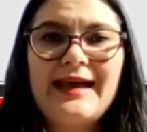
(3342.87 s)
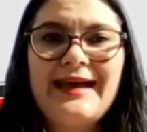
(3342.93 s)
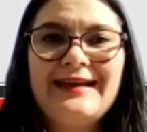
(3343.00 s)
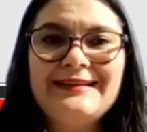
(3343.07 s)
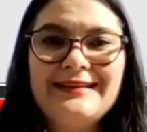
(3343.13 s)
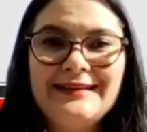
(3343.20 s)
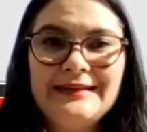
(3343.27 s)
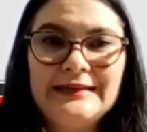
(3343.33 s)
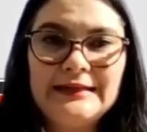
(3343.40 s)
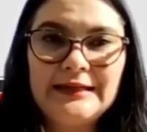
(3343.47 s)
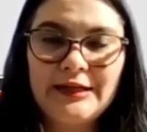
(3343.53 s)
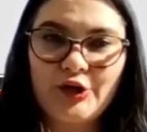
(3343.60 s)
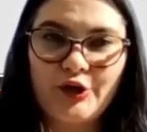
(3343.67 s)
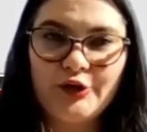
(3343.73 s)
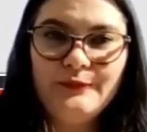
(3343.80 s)
and in
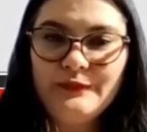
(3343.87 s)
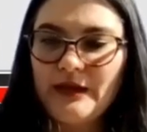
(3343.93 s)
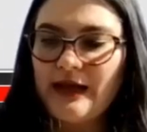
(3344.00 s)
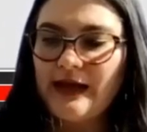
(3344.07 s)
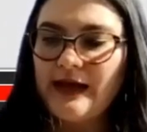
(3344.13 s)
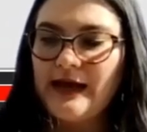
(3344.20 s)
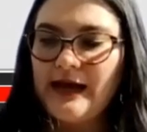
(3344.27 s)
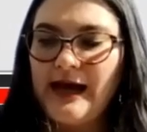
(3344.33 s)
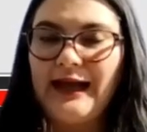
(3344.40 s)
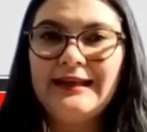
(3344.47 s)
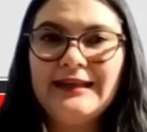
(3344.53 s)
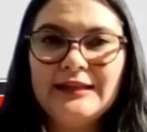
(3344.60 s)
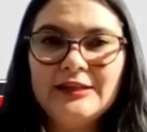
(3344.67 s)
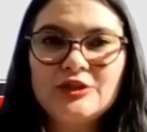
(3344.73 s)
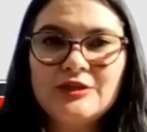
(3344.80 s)
here, I
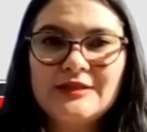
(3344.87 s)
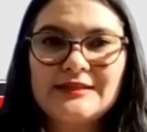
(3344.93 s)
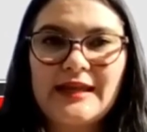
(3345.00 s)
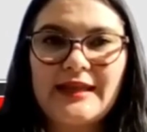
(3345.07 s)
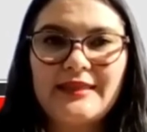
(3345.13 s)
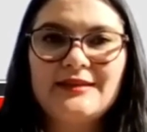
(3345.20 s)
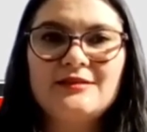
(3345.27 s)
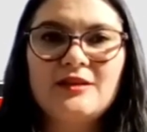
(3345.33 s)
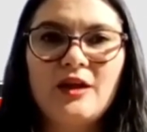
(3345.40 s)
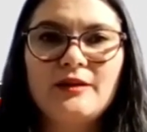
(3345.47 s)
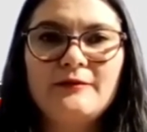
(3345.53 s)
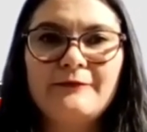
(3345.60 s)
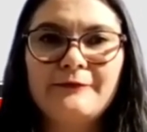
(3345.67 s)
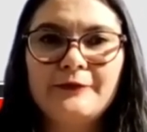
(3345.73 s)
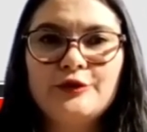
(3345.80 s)
like to set this
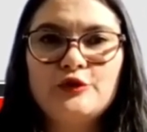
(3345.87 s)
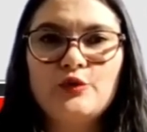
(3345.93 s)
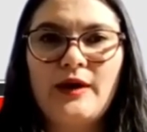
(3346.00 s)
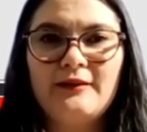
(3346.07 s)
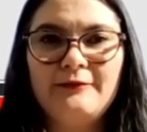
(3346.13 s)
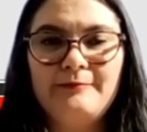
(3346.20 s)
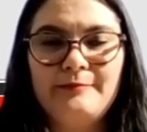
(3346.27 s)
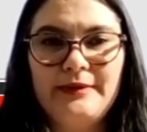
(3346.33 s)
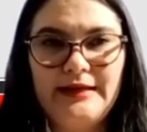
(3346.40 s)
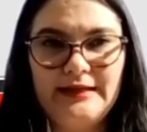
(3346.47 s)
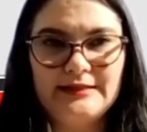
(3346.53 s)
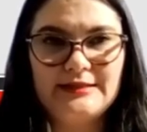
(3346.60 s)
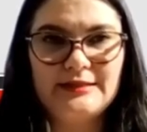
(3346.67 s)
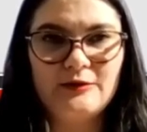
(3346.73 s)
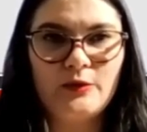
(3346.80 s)
up for 12
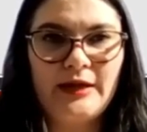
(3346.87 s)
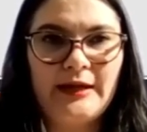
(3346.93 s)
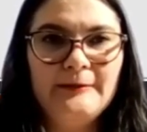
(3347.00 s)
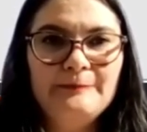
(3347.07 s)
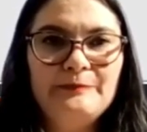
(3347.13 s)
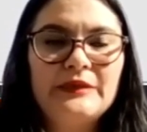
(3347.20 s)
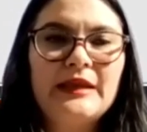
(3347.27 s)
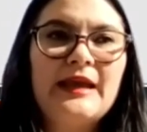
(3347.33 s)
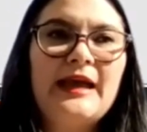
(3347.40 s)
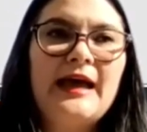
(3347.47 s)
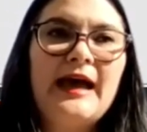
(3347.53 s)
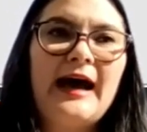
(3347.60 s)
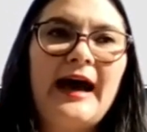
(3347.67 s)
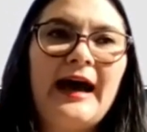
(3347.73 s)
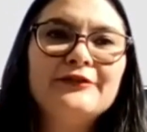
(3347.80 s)
minutes, okay?
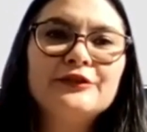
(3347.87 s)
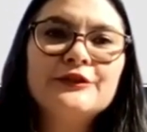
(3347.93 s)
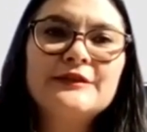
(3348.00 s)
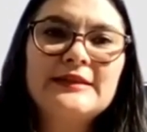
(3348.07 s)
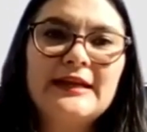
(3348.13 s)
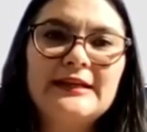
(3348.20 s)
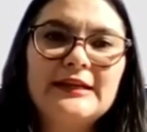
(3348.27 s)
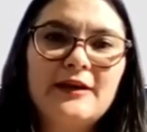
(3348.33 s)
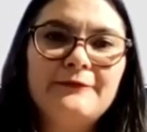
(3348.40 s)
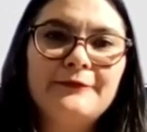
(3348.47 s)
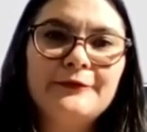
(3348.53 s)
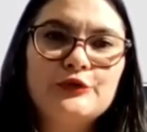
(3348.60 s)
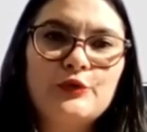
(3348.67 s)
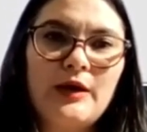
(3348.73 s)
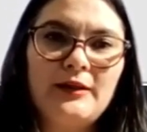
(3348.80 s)
After setting up
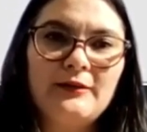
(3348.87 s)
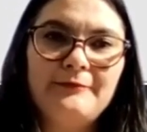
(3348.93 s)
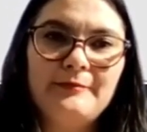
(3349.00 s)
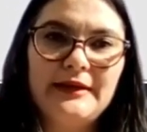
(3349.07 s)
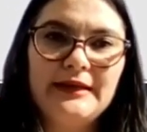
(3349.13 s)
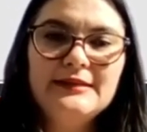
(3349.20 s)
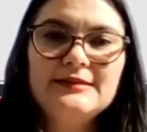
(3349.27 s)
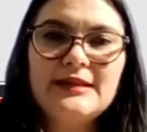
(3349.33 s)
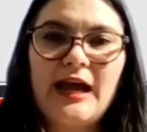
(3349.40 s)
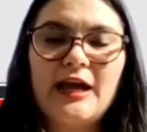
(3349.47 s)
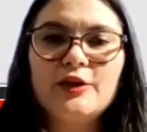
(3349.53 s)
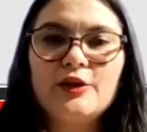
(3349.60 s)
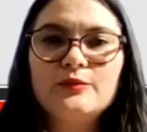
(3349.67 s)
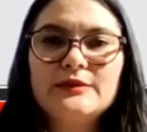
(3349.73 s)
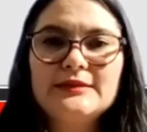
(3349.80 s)
for 12 minutes,
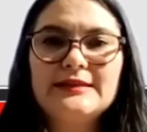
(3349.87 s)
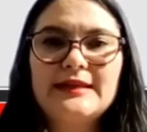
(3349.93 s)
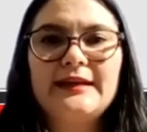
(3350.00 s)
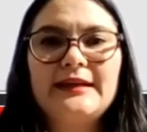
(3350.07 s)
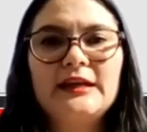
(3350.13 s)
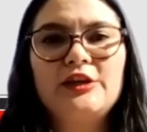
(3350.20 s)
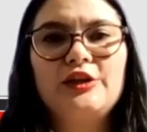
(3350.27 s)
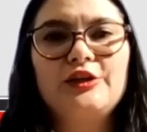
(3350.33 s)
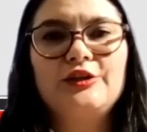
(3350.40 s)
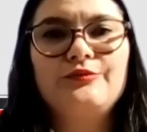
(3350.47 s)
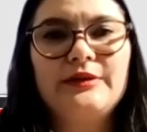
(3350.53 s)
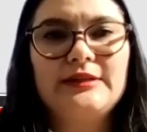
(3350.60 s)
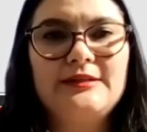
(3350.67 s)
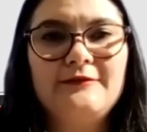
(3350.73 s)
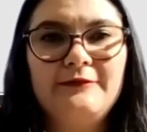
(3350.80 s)
I always get a good
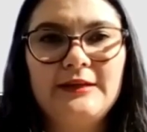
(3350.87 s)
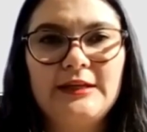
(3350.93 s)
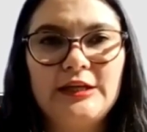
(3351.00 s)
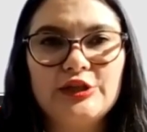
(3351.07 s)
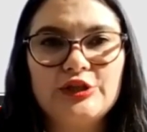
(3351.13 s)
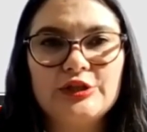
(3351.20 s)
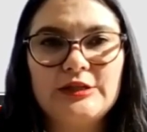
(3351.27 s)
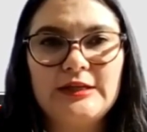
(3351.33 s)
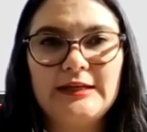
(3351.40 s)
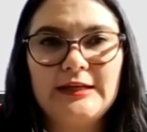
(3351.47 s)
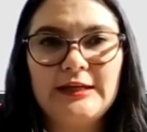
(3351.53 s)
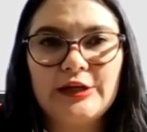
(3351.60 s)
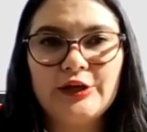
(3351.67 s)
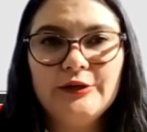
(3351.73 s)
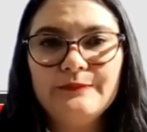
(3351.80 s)
rectification in
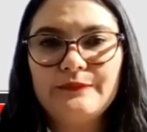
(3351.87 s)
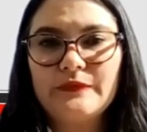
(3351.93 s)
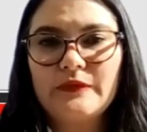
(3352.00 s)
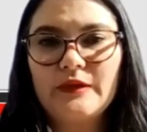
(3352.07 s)
here.